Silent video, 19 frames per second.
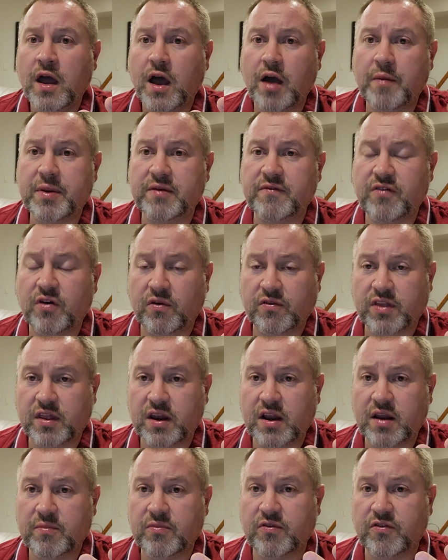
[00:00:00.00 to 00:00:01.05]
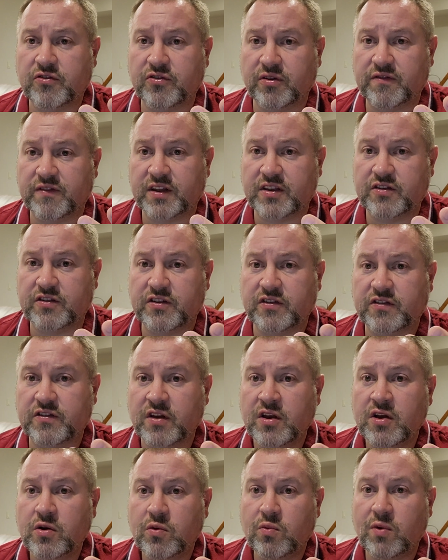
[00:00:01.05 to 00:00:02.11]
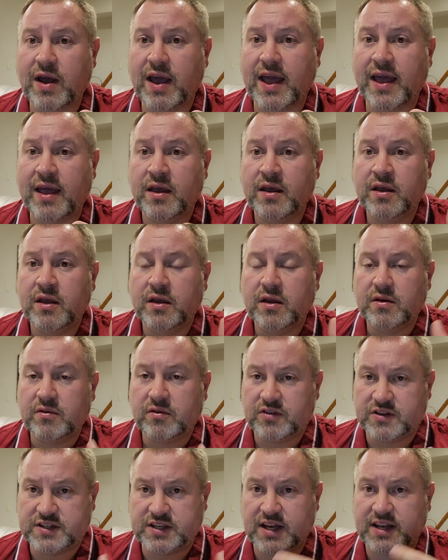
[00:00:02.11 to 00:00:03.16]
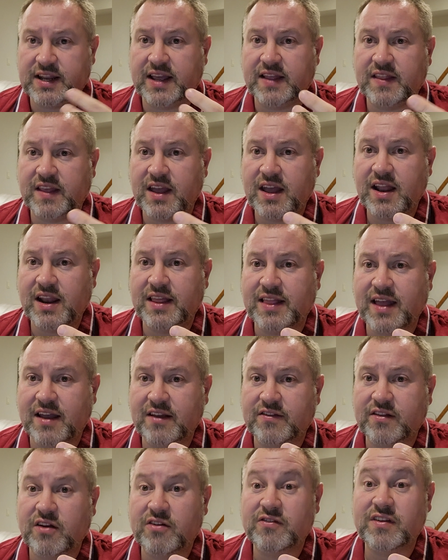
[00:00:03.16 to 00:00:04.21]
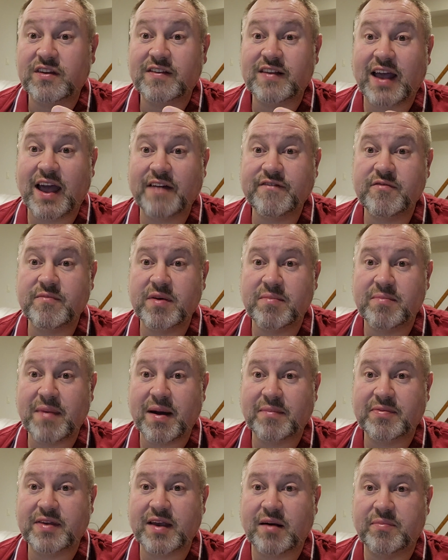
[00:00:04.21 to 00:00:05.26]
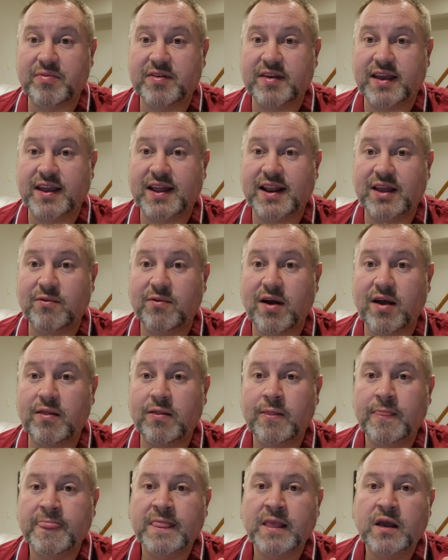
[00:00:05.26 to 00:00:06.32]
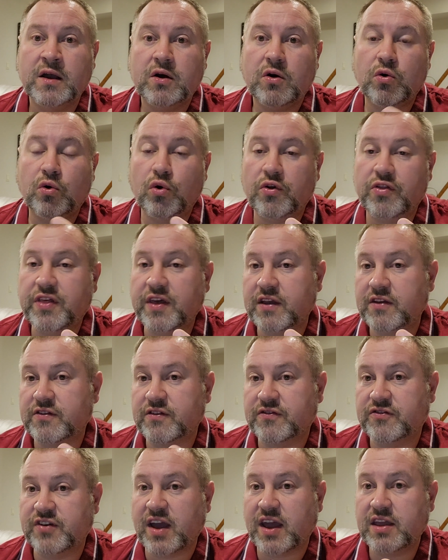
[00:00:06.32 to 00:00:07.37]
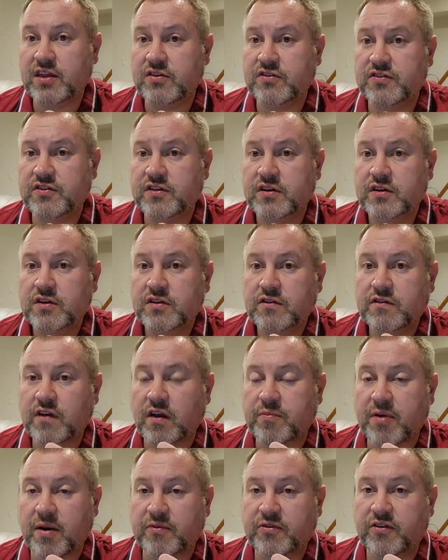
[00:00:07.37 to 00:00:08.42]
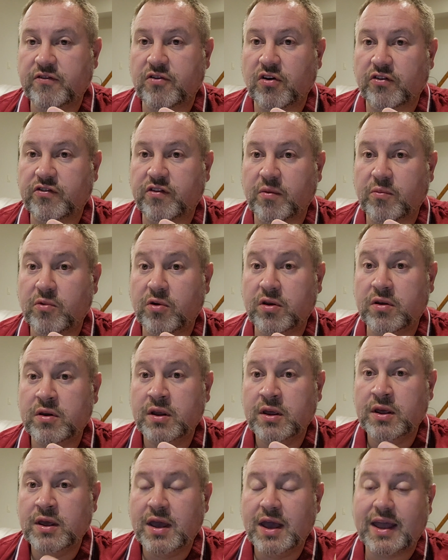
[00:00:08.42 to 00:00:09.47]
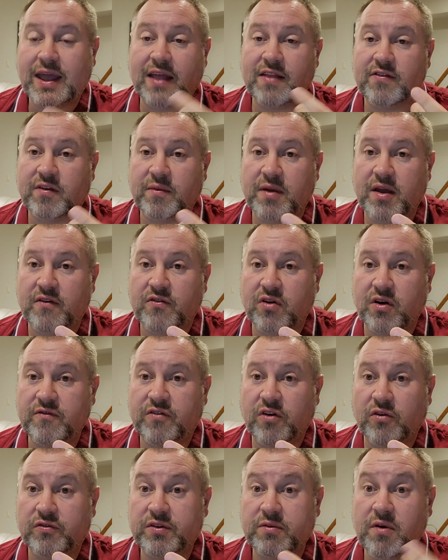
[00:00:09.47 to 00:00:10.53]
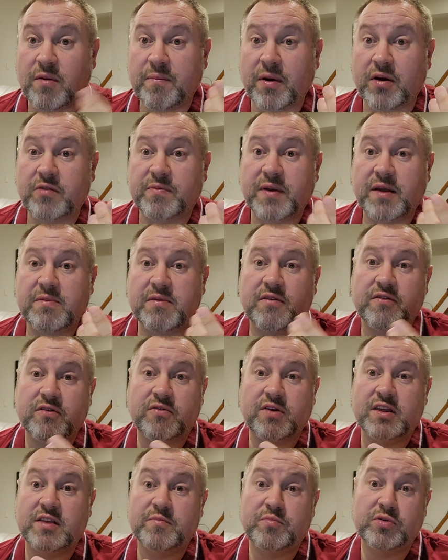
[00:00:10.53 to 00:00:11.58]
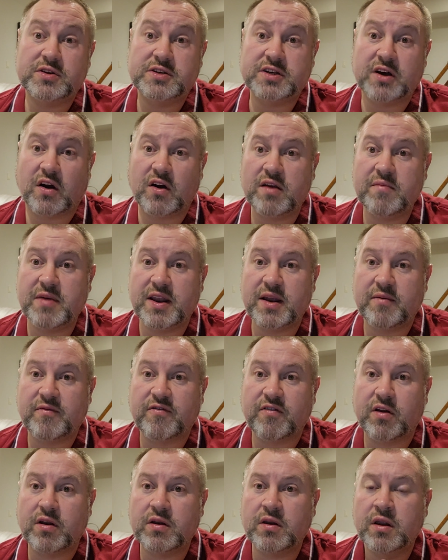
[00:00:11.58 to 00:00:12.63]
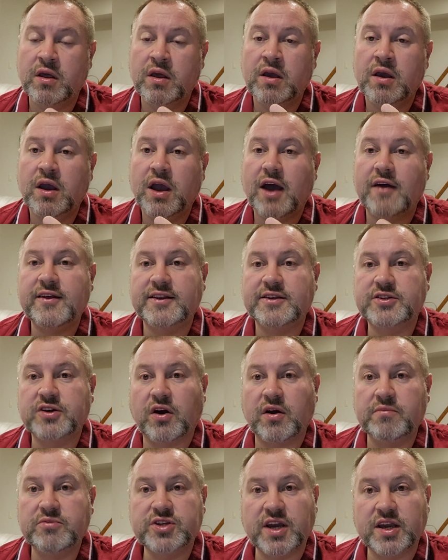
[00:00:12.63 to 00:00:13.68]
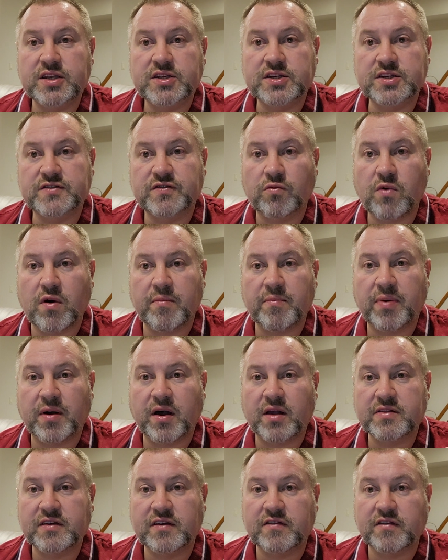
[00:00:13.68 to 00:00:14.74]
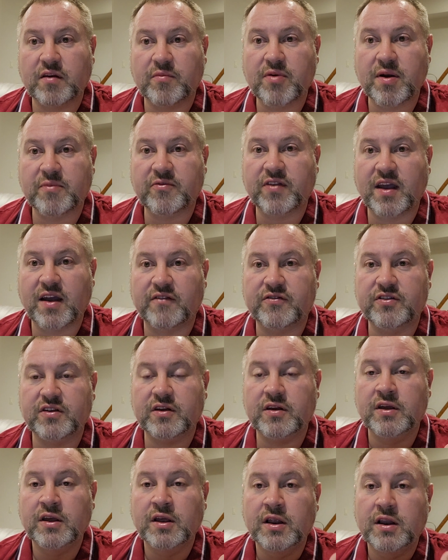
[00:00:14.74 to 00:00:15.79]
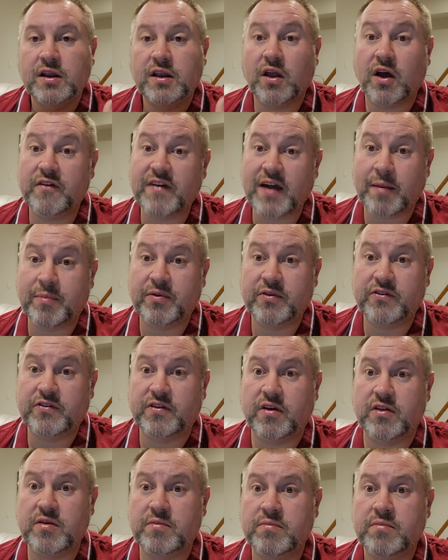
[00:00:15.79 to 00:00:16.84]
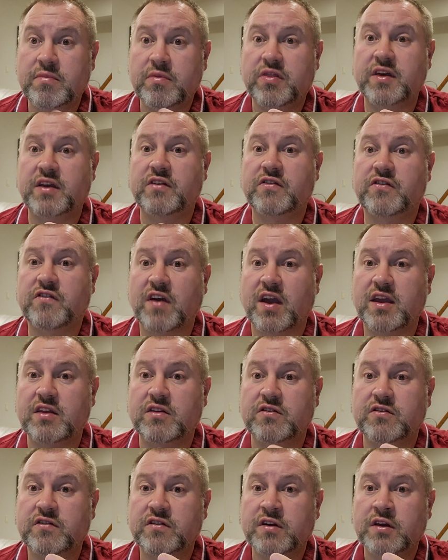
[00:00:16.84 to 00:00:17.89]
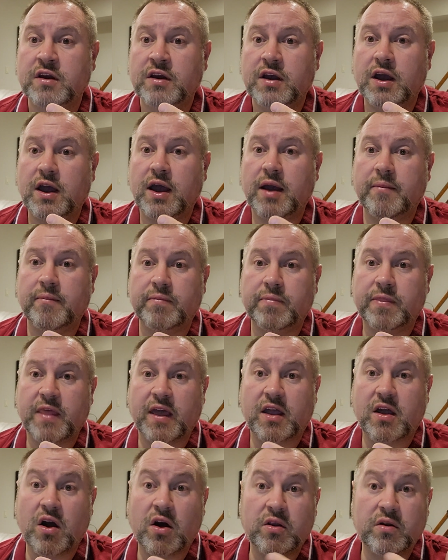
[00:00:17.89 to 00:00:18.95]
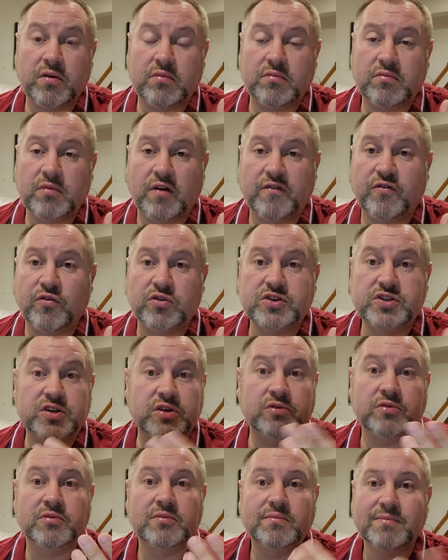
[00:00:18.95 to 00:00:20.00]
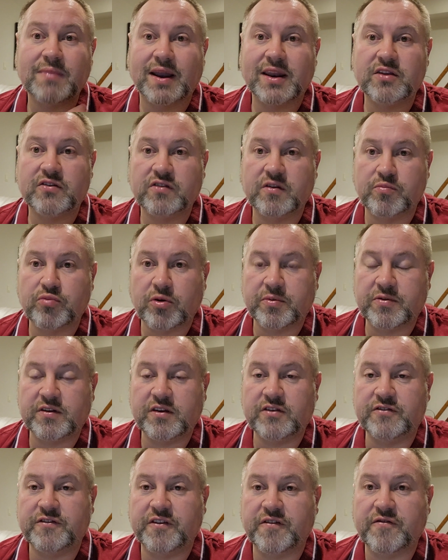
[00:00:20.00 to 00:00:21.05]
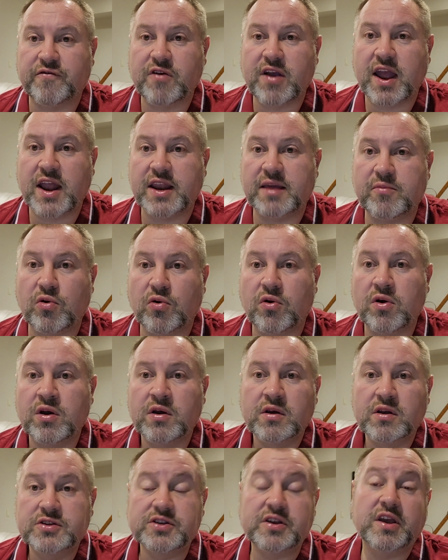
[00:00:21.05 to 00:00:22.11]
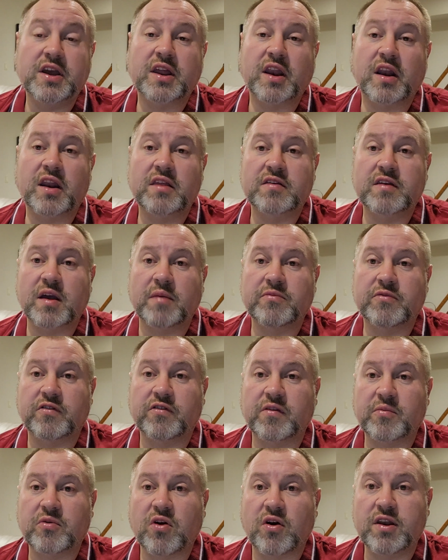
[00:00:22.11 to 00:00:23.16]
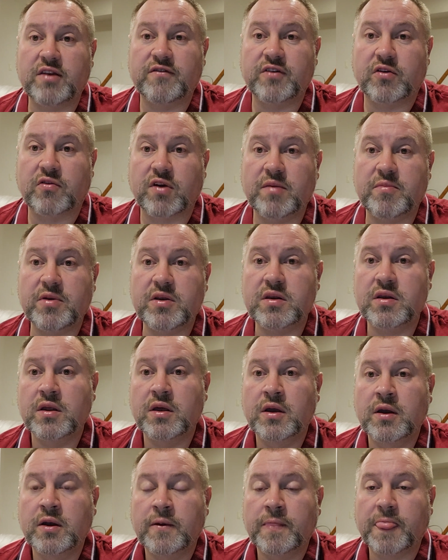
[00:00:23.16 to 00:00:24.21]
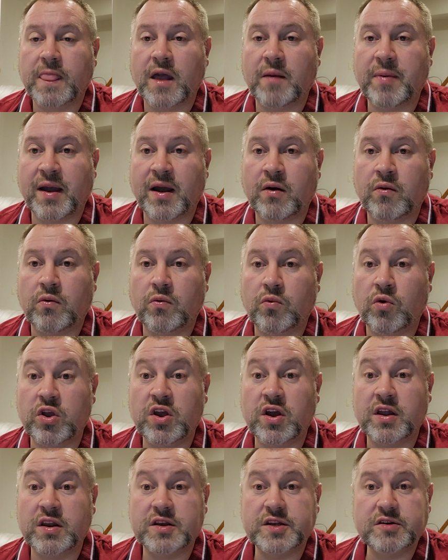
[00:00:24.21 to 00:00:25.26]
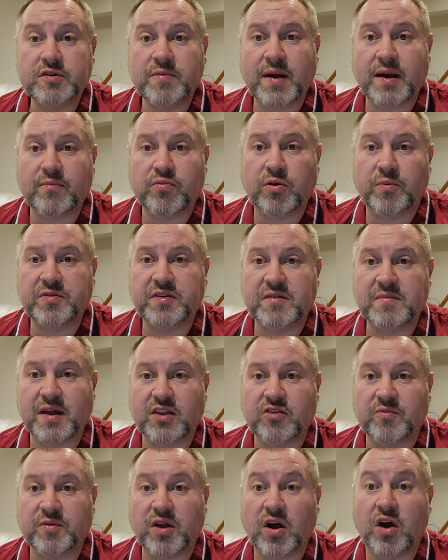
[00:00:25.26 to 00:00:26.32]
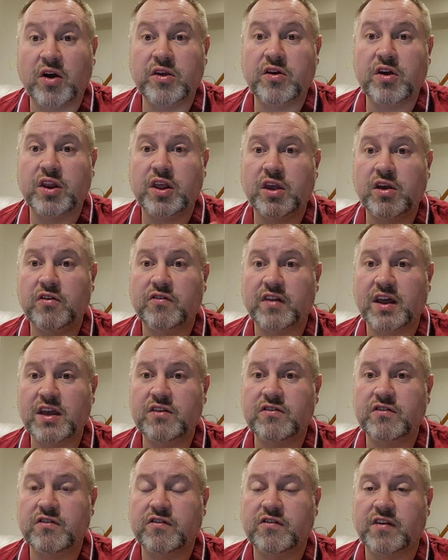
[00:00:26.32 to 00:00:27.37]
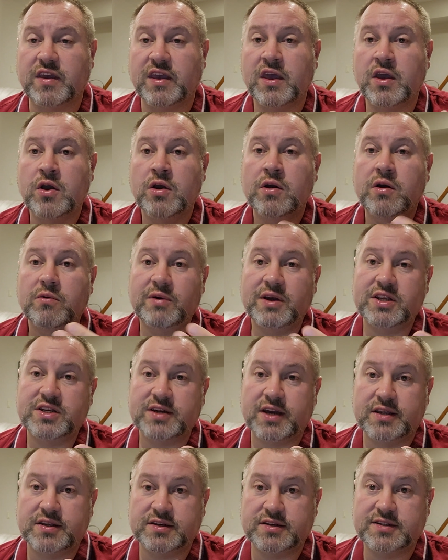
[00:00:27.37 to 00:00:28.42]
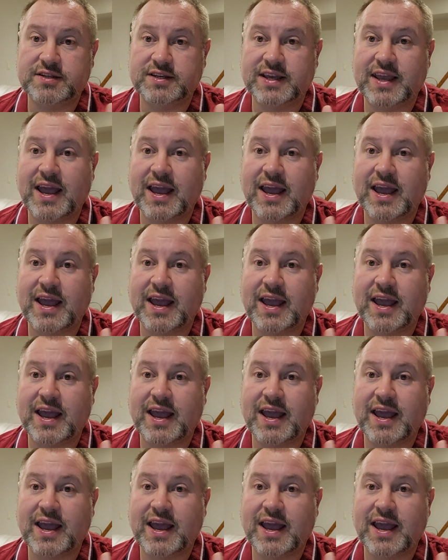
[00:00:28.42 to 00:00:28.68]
I've been involved in a number of joint ventures where certainly in the early days those things haven't been mapped out particularly well, or things have changed. So perhaps you've got someone, again, something I've got involved in, where both people have agreed to put time in up front, and then time changes for one party. So perhaps they have to, life happens to them, things change. They can't afford to manage the properties for free anymore. So you're going to need to come to some kind of agreement about what you're going to do about property management. Are you going to use an agency? Which agency?